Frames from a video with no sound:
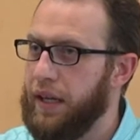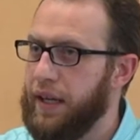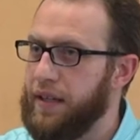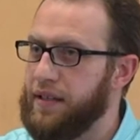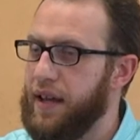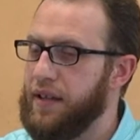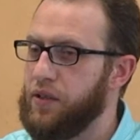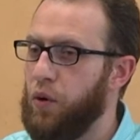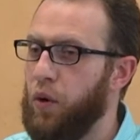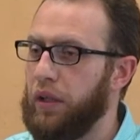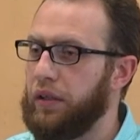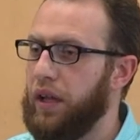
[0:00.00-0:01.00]
He says,
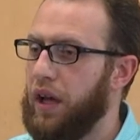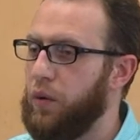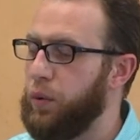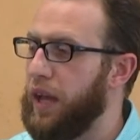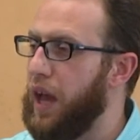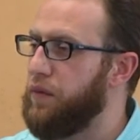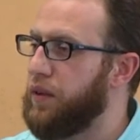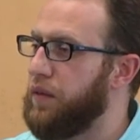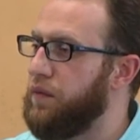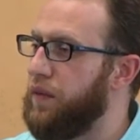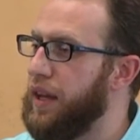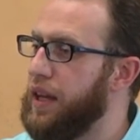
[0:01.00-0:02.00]
oh Allah, we have
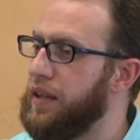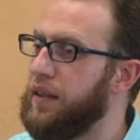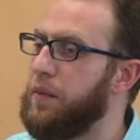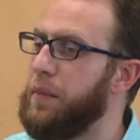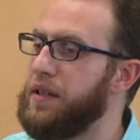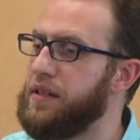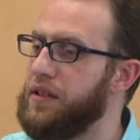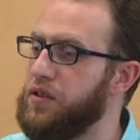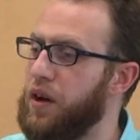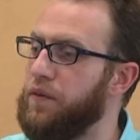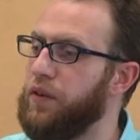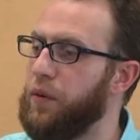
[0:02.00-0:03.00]
conveyed the message
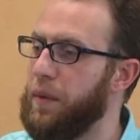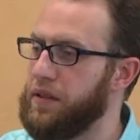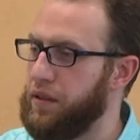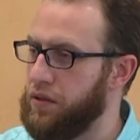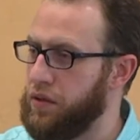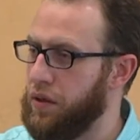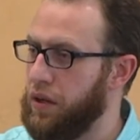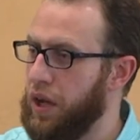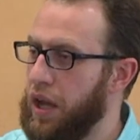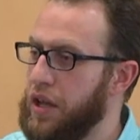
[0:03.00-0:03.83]
of your messenger.